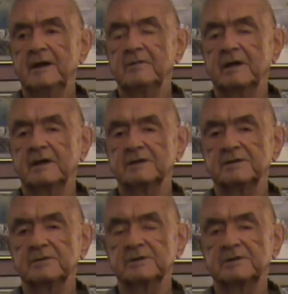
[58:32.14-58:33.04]
because
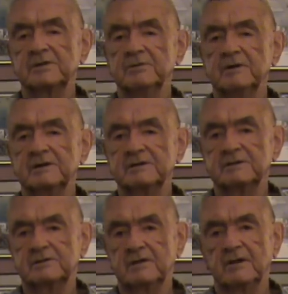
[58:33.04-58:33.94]
there was too
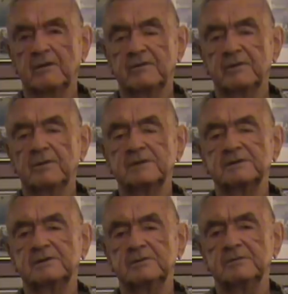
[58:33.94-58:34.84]
much, there
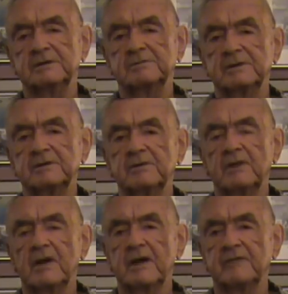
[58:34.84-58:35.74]
wasn't too much, but there were a
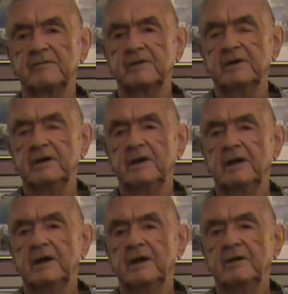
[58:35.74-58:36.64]
lot of
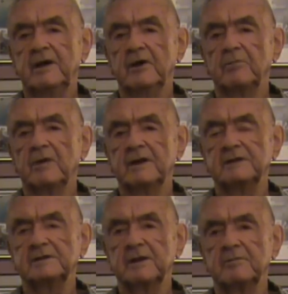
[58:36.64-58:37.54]

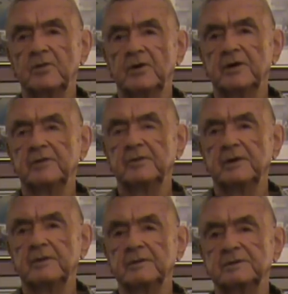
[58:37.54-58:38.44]
airplanes that aborted
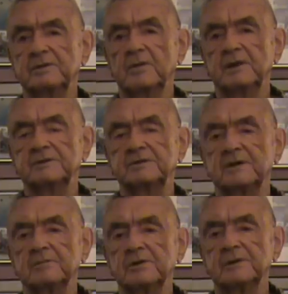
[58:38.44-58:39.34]
when it was
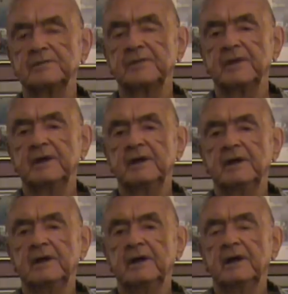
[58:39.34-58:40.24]
questionable.
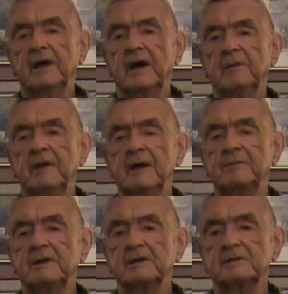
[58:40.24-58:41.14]
I'm
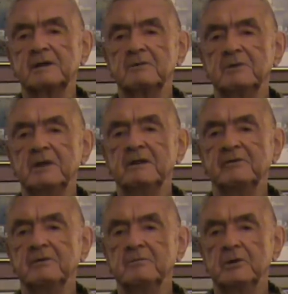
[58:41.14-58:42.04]
happy to say we
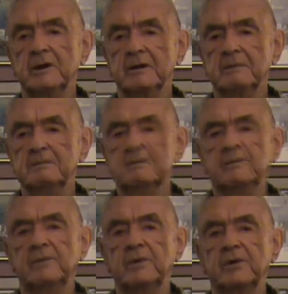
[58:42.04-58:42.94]
never aborted.
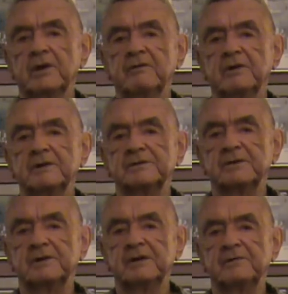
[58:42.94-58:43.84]
We were given a
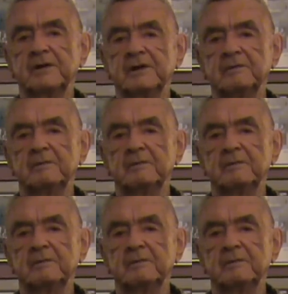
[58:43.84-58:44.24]
certificate